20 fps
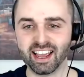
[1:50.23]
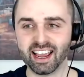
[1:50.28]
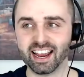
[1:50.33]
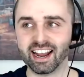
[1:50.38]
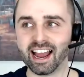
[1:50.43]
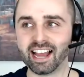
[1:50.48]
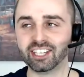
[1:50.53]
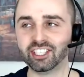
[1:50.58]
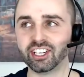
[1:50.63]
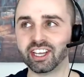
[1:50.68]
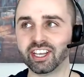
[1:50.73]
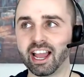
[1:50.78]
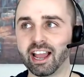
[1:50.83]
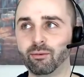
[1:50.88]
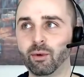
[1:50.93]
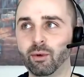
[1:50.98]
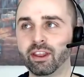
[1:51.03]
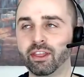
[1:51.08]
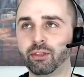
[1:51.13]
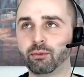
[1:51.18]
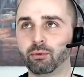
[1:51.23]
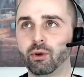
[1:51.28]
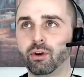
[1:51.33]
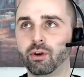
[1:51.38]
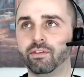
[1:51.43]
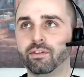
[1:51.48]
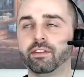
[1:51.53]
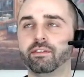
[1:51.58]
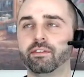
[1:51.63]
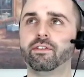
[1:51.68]
and actually okay. I went through
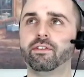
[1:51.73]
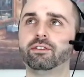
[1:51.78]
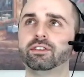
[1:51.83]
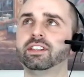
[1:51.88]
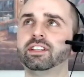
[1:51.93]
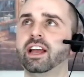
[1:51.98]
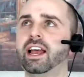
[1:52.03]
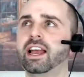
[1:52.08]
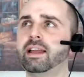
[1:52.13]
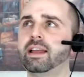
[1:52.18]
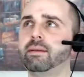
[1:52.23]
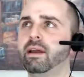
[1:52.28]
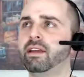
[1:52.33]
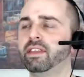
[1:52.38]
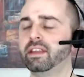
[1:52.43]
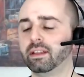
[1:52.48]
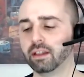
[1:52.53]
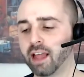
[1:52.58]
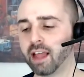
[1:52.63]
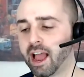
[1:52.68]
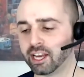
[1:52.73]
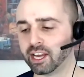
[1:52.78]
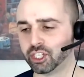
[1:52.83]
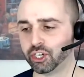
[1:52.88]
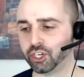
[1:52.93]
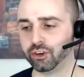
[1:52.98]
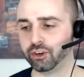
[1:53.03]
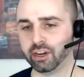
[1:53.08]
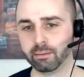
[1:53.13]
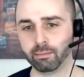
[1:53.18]
it for the first time I think last
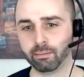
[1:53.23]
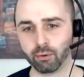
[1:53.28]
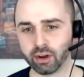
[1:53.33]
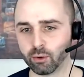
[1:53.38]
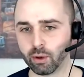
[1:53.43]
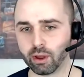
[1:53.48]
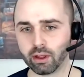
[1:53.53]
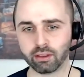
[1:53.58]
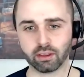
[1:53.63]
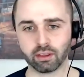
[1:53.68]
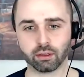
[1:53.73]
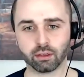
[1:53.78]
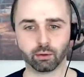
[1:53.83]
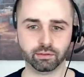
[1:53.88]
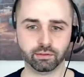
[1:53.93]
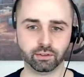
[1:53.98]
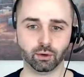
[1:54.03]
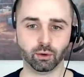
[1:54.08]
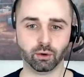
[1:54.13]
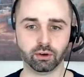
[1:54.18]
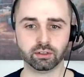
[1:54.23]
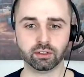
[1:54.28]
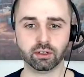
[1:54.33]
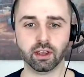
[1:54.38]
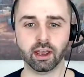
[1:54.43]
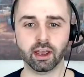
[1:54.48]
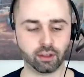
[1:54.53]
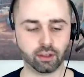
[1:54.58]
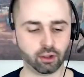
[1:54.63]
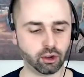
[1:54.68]
year and did pretty well at the thrift stores,
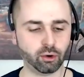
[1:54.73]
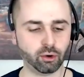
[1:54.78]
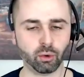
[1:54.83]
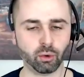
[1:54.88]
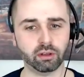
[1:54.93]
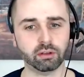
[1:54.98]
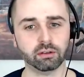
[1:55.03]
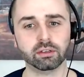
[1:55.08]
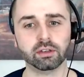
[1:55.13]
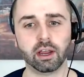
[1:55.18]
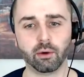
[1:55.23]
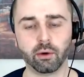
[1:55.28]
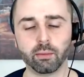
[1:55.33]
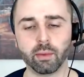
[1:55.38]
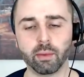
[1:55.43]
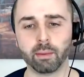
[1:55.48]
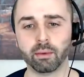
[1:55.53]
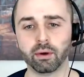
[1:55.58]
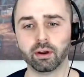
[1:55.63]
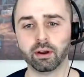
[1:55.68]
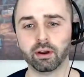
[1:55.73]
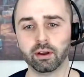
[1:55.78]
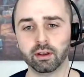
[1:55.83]
at the Goodwills, I remember.